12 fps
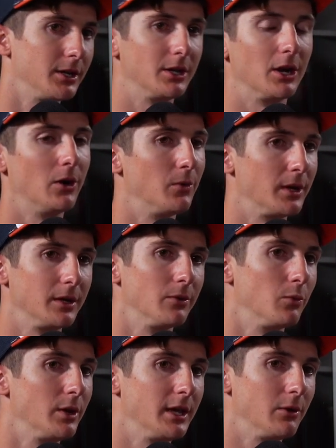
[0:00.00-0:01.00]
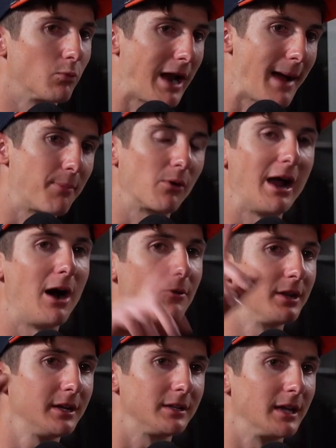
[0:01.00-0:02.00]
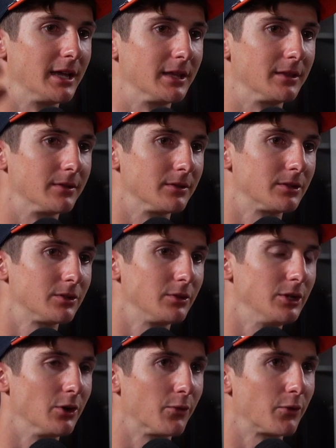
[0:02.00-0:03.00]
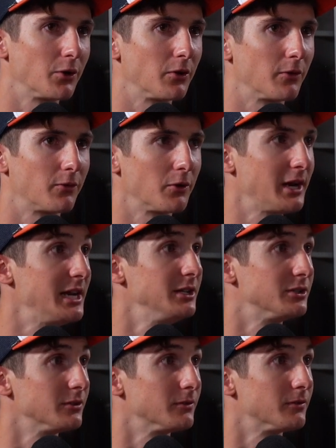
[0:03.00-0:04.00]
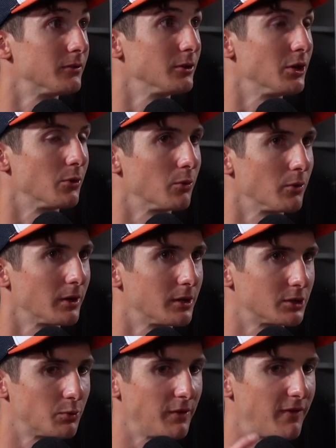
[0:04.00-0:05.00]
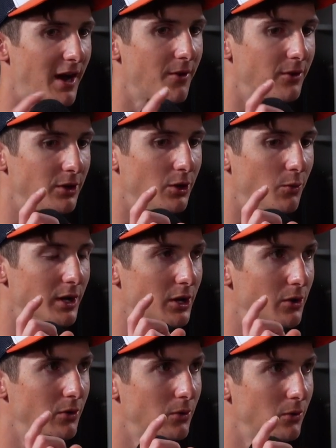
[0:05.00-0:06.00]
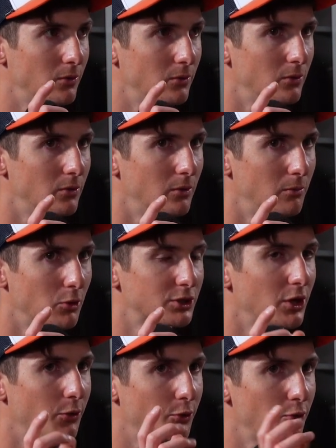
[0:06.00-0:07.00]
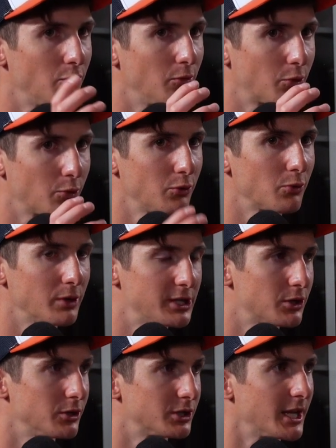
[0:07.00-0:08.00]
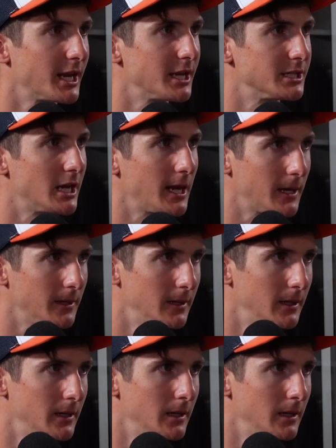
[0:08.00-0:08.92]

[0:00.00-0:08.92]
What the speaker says: you know, we wrap around it and, you know, for ease of, you know, because we found, you know, we knew more so through the research that I had done